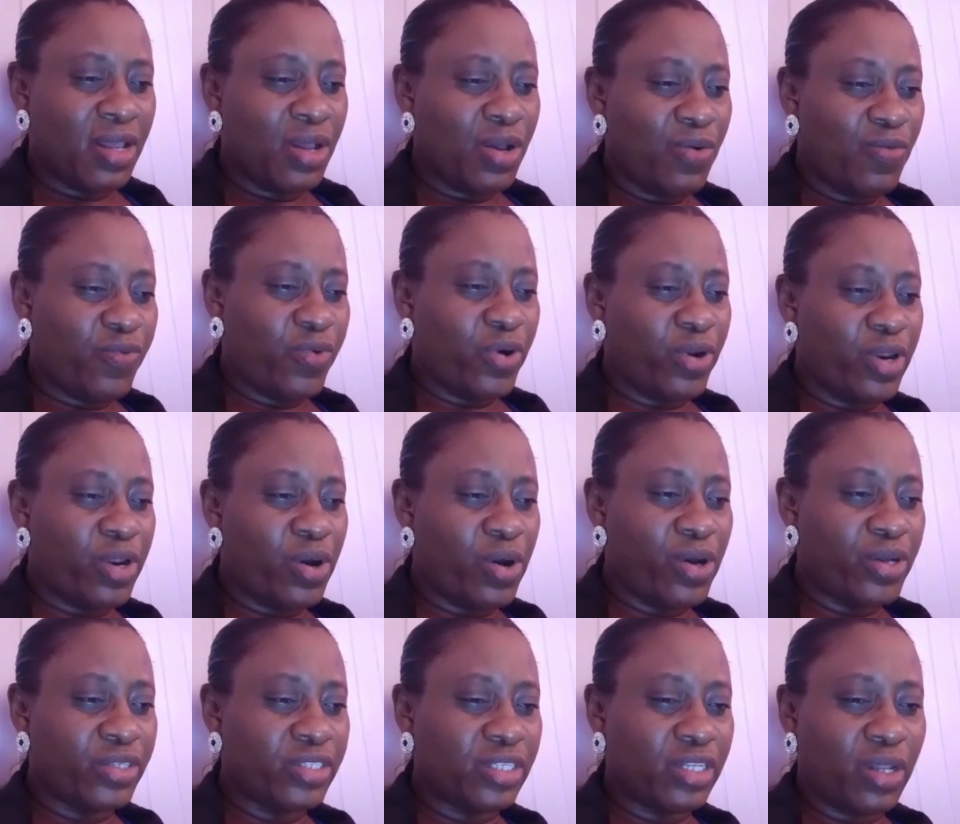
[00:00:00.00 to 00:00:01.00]
for
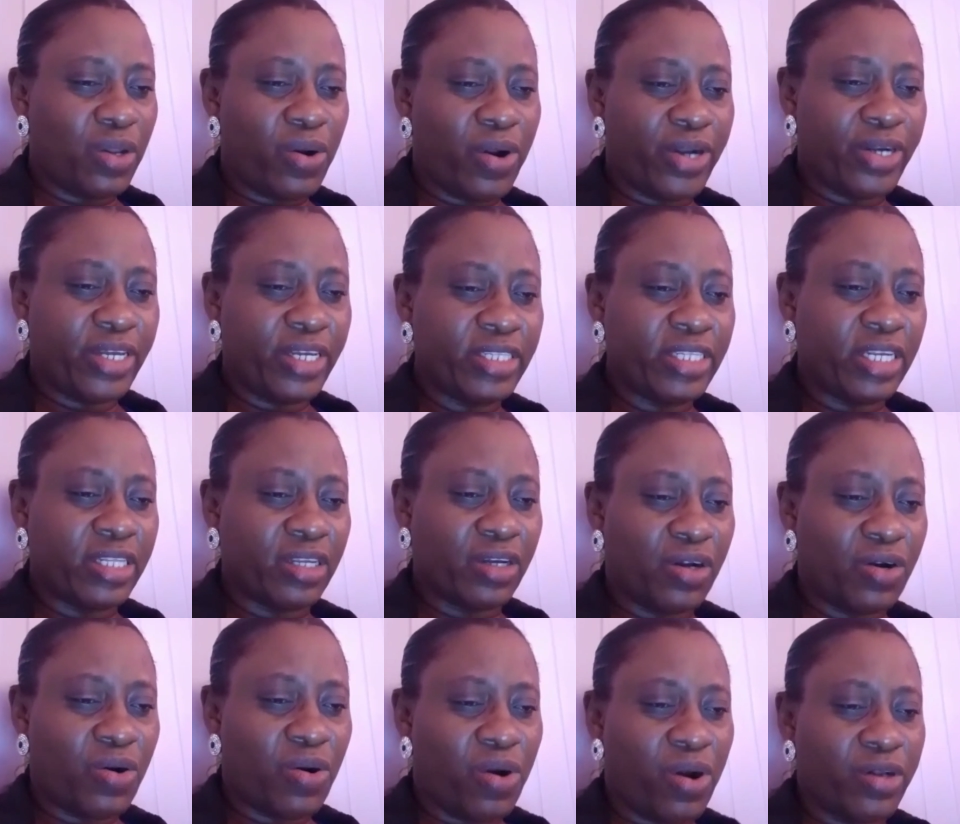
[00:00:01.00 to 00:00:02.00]
lost learning that
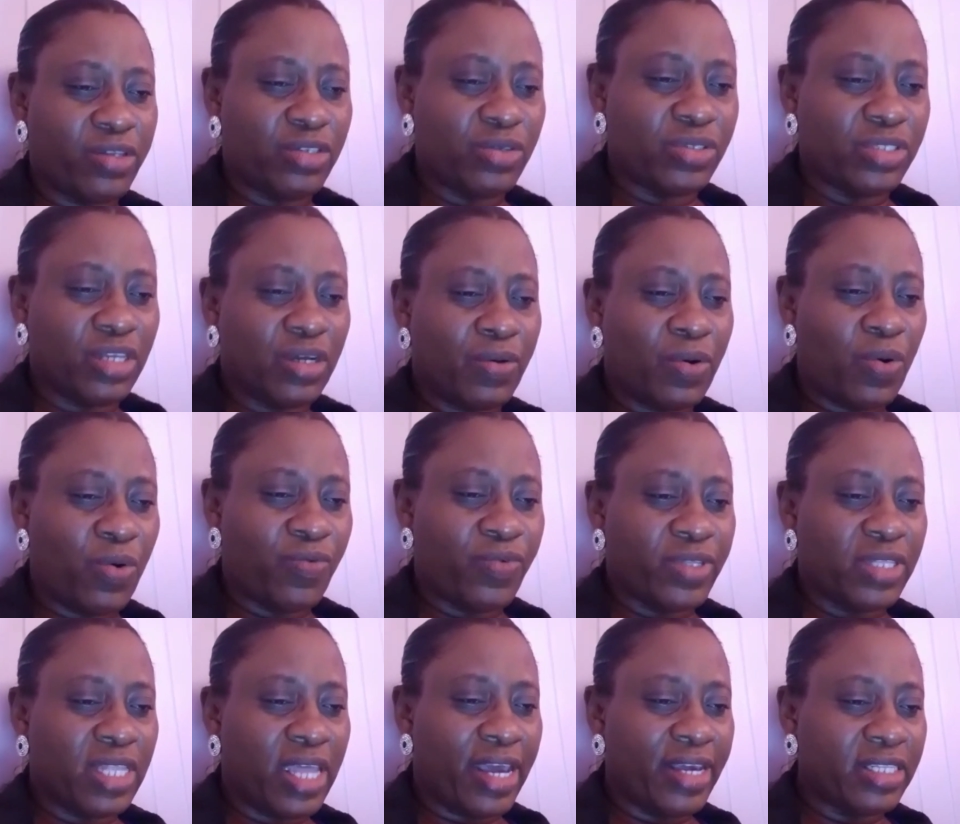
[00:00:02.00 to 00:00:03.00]
occurred during the
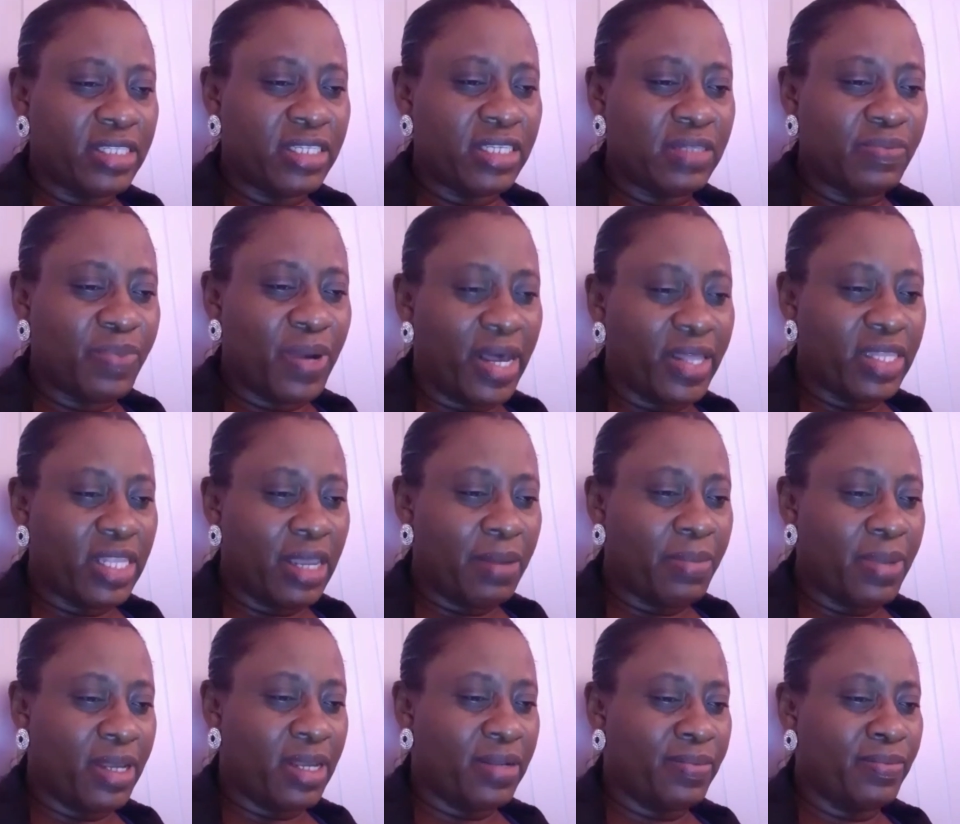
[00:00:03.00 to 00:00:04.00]
COVID-19
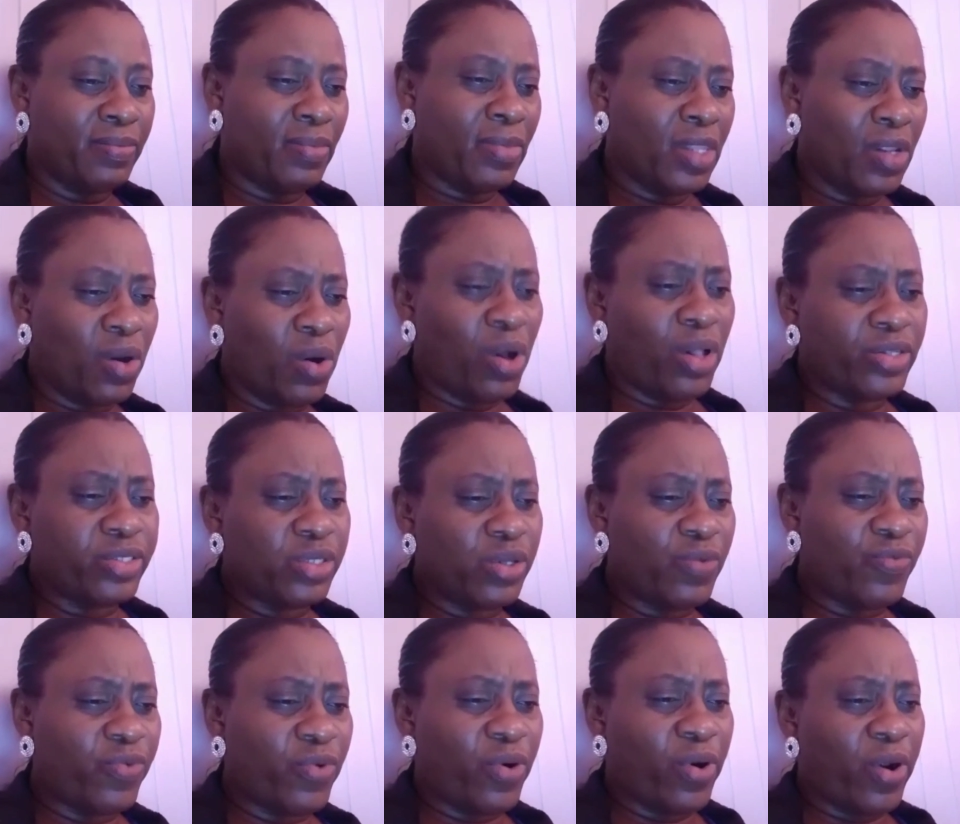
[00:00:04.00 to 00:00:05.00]
pandemic. Also,
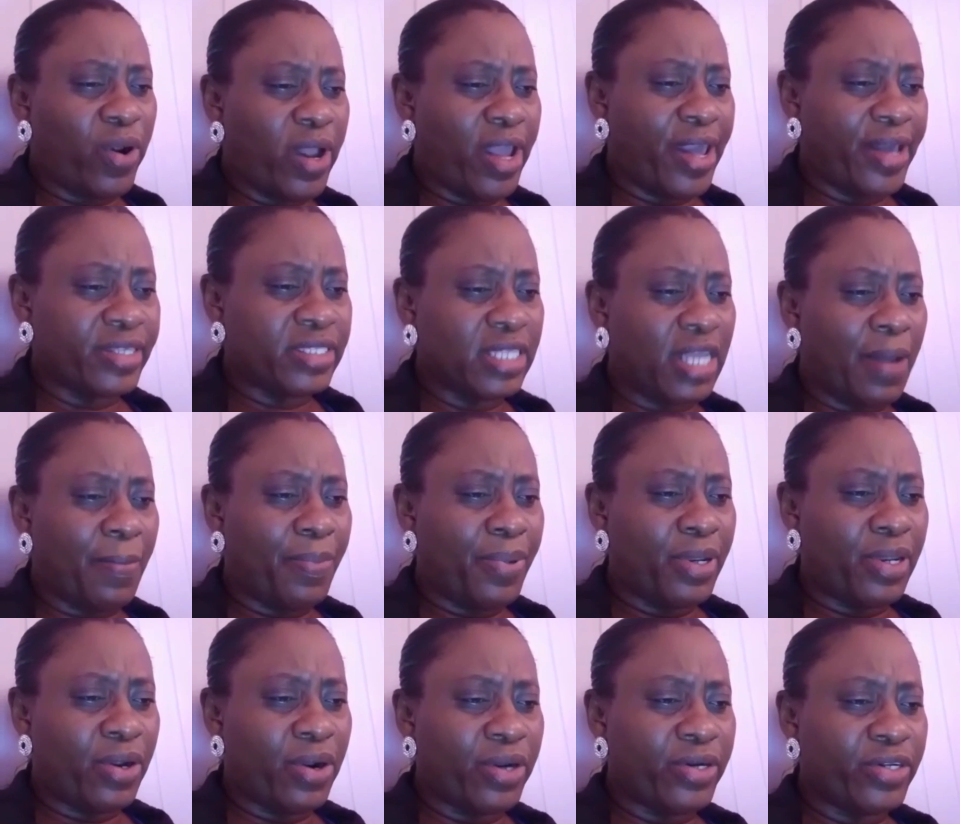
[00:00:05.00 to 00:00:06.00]
for example,
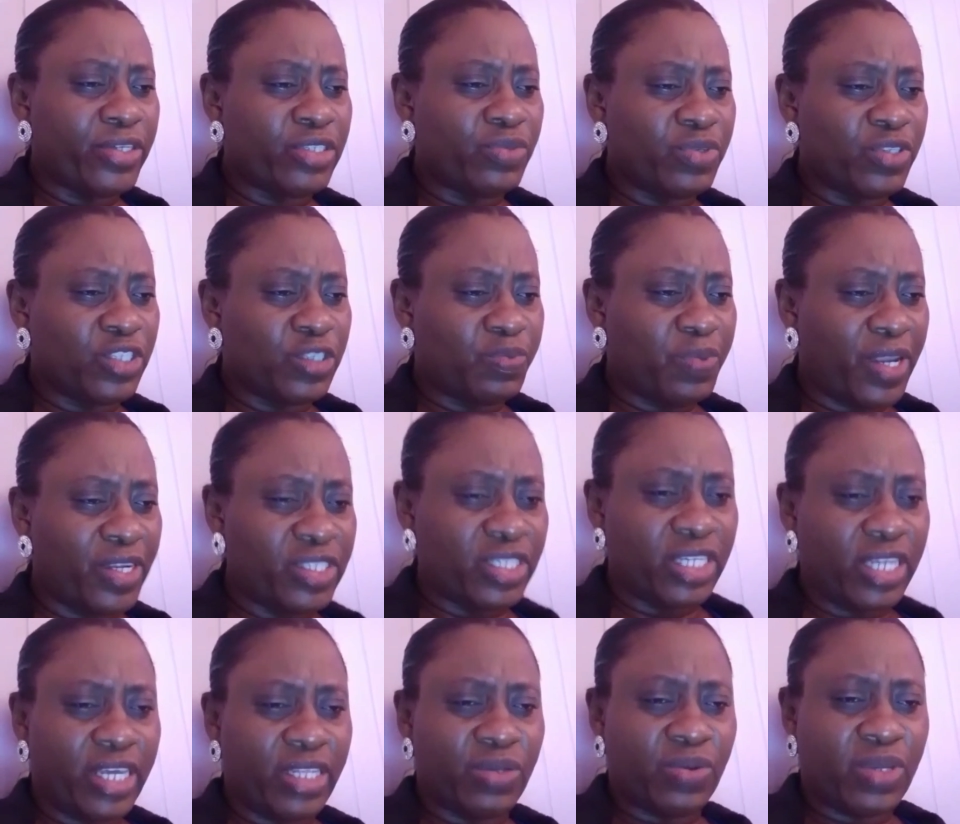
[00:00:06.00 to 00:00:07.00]
learners with special
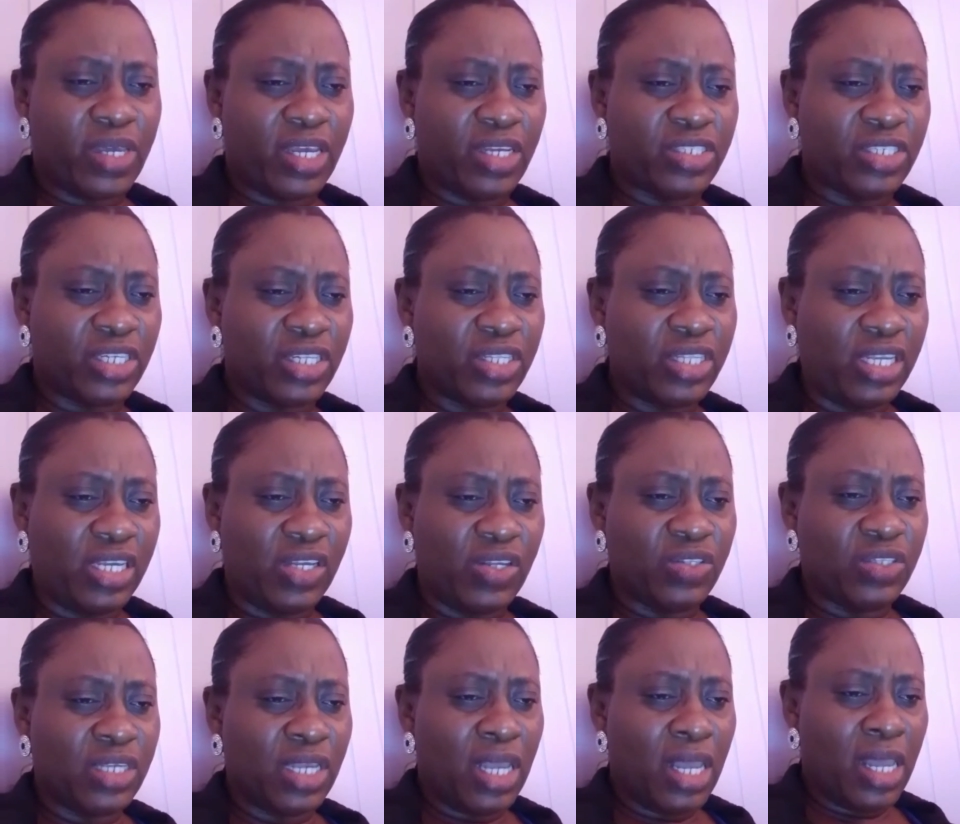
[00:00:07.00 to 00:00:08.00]
educational
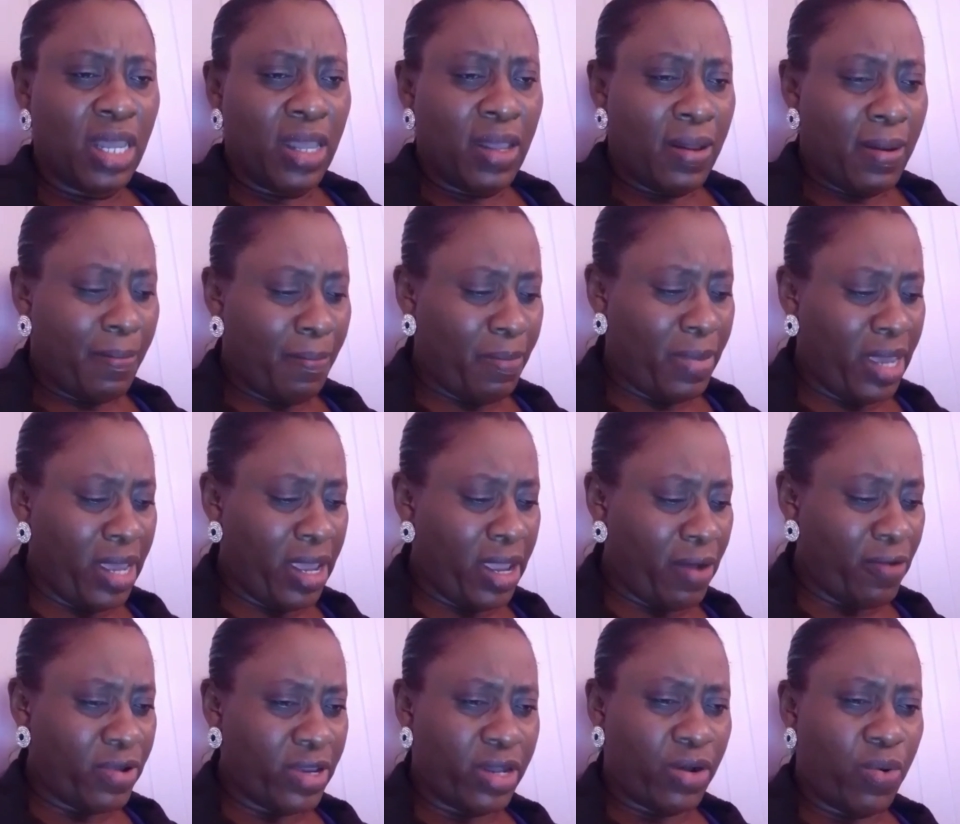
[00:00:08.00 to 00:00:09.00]
needs may
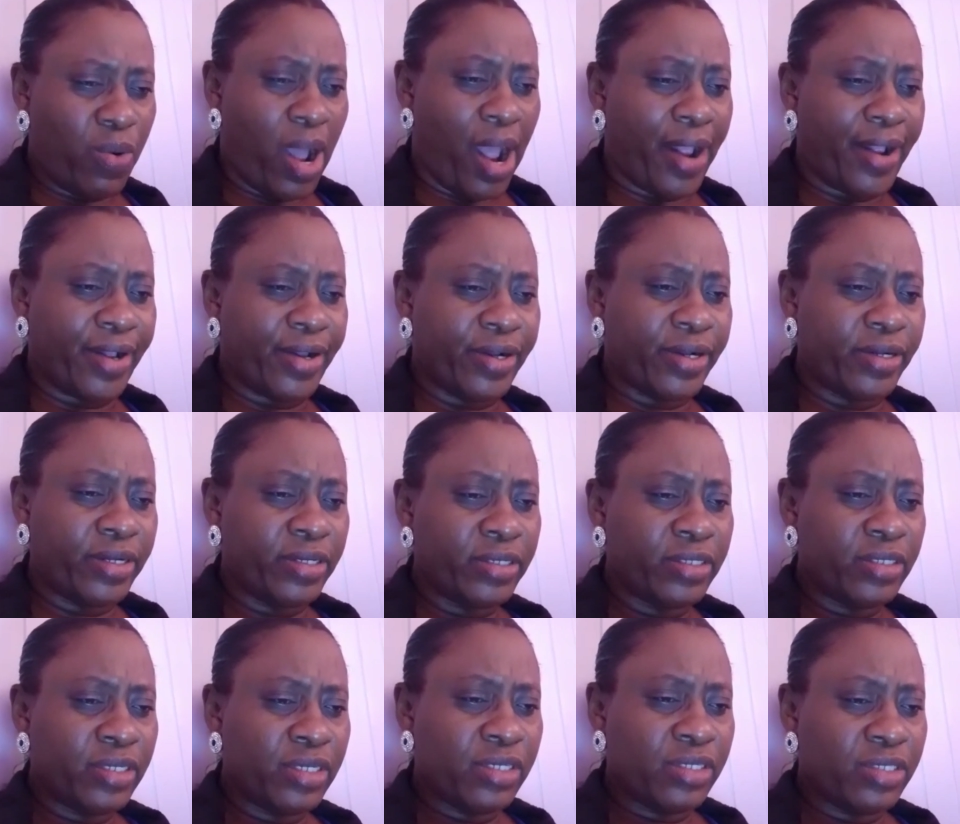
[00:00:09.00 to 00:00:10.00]
require
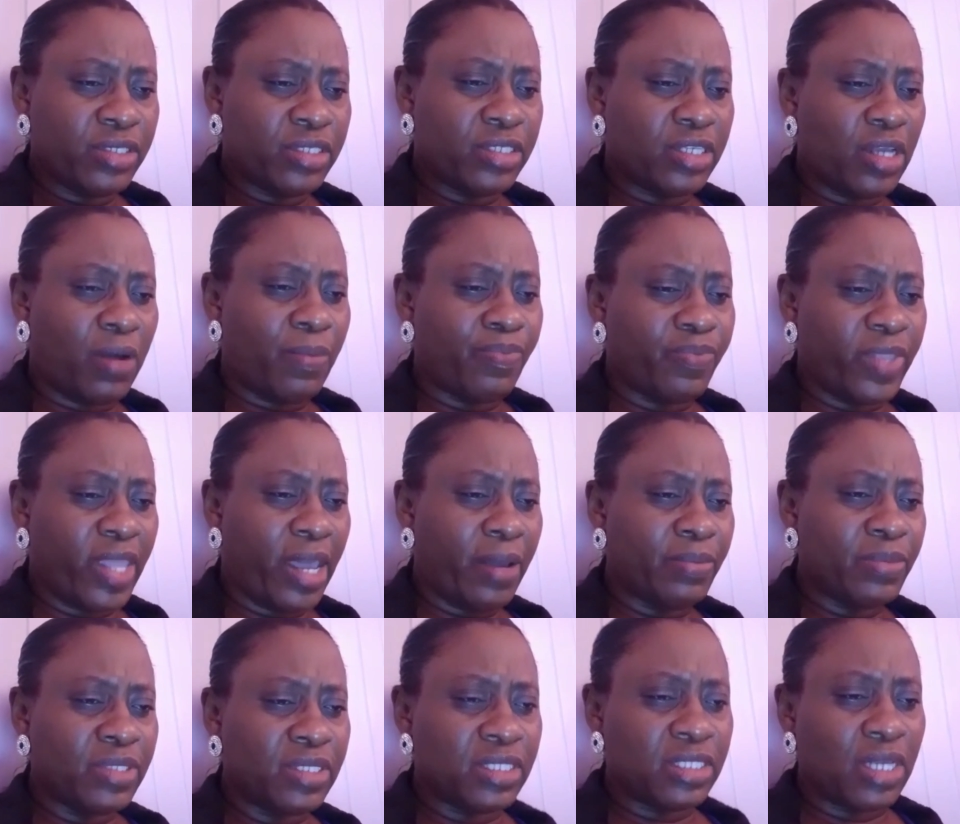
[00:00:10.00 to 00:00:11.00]

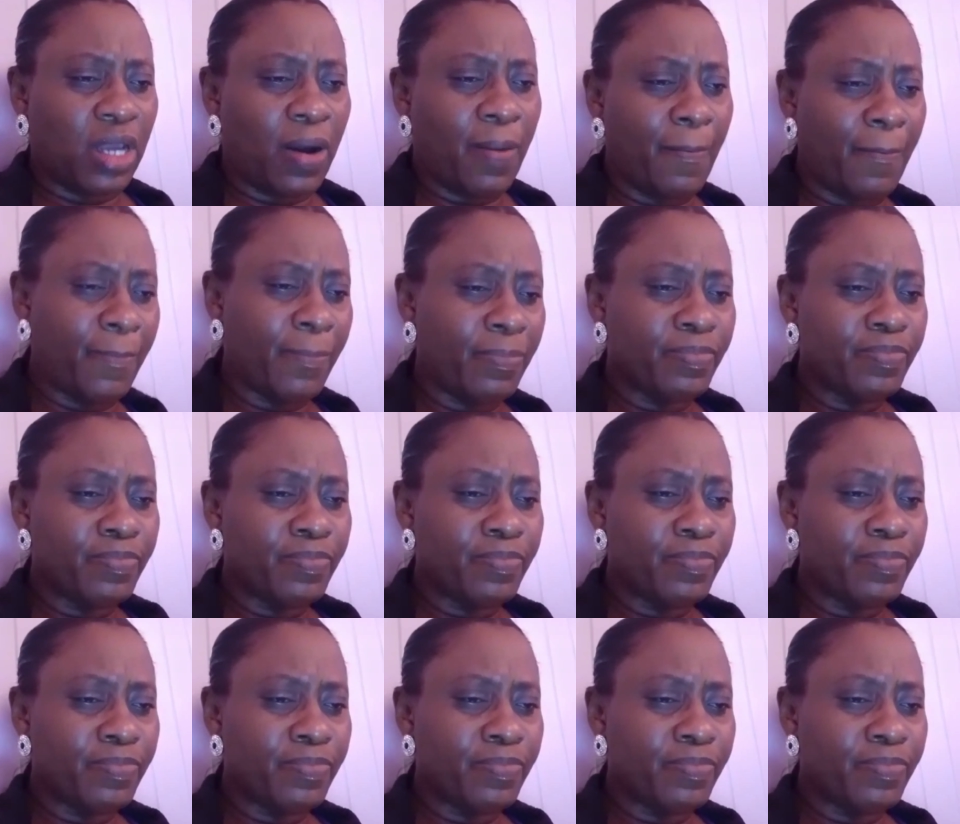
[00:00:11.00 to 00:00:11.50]
sometimes some